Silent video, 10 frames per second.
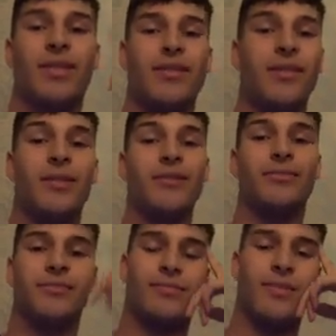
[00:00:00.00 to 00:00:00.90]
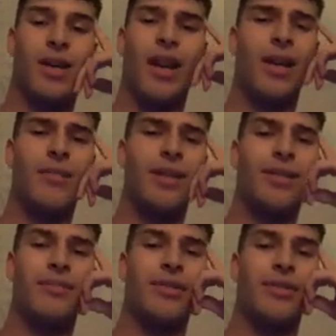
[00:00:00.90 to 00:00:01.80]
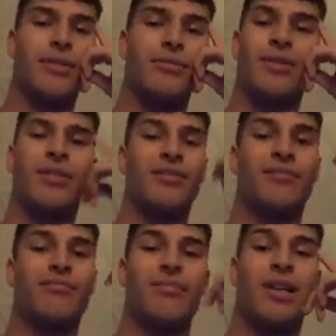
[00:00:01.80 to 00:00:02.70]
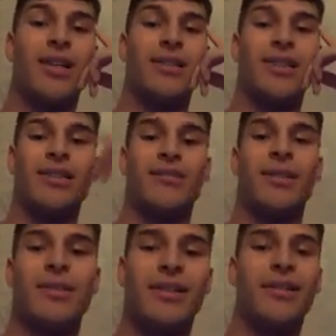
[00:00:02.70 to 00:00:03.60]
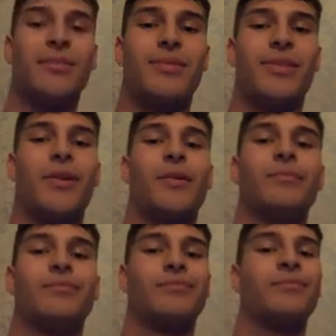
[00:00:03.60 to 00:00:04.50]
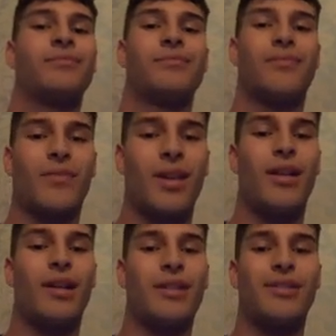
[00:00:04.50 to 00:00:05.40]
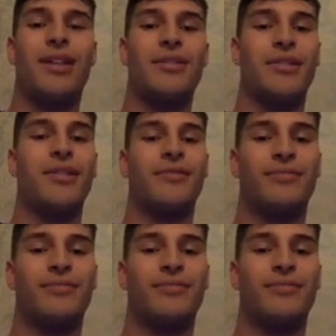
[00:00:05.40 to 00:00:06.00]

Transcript: So I like medium too. I just like the taste of lemon and herb. So I'll let you guys off.